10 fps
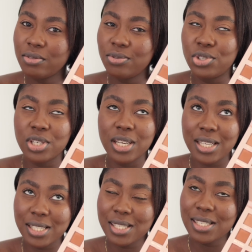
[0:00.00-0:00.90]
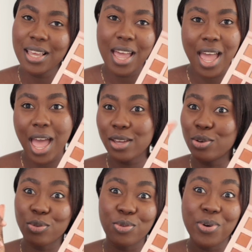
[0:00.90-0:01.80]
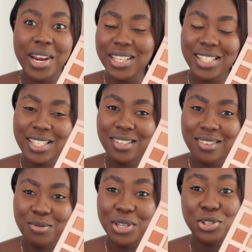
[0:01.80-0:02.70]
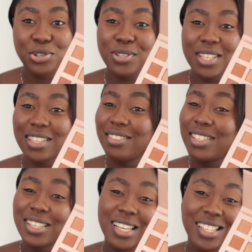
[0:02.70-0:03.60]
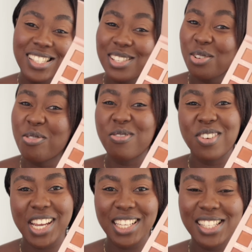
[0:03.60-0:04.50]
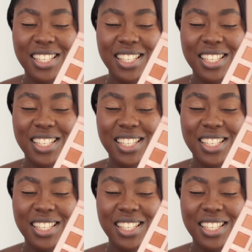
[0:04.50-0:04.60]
Just Great. Once you use it, Just Great.